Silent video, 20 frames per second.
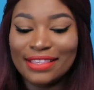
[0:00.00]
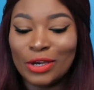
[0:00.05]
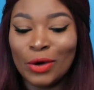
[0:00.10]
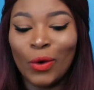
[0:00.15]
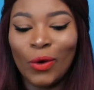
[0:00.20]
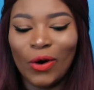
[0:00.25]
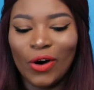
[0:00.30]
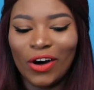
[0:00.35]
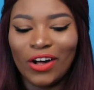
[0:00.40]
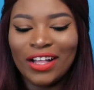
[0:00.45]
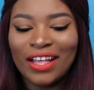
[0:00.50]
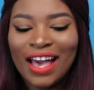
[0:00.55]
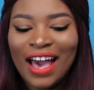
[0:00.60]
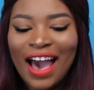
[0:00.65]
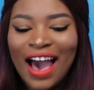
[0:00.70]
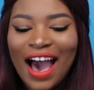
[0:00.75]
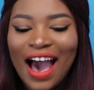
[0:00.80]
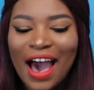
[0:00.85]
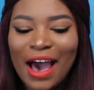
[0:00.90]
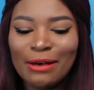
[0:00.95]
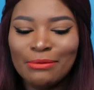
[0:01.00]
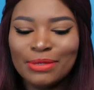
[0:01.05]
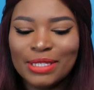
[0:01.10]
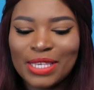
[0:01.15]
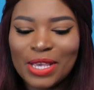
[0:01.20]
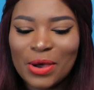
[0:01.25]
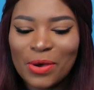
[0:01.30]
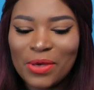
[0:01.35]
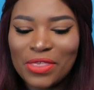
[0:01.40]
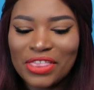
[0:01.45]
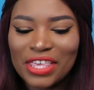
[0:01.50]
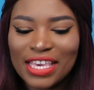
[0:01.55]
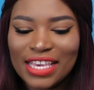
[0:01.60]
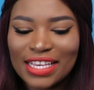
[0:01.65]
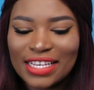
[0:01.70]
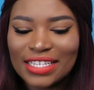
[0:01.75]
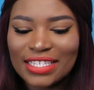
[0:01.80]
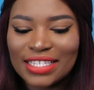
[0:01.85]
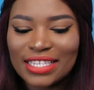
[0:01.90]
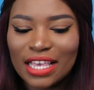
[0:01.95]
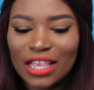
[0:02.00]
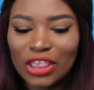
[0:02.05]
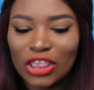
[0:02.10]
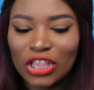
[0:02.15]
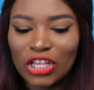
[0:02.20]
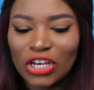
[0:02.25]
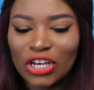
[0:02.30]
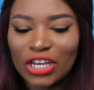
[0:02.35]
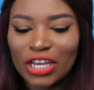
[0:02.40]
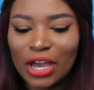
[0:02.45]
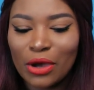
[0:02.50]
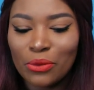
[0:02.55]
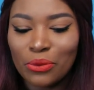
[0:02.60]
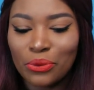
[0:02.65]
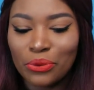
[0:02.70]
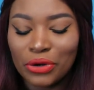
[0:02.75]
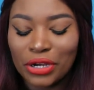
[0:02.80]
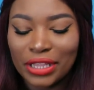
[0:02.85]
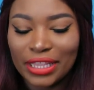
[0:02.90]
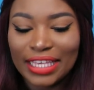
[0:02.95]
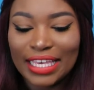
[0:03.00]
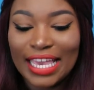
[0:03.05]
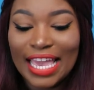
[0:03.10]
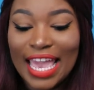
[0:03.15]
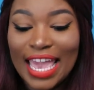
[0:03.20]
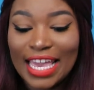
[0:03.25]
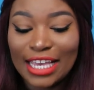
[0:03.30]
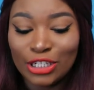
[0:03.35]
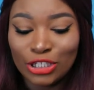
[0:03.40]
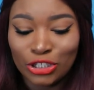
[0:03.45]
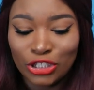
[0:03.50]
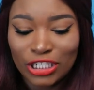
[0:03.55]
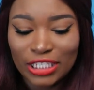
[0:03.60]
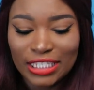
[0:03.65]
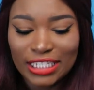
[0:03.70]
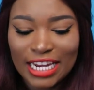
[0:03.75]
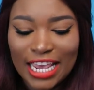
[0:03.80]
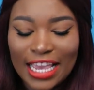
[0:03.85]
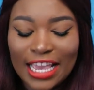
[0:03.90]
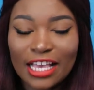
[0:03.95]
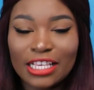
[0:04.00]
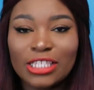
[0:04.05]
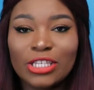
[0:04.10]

Cool. So these look really interesting.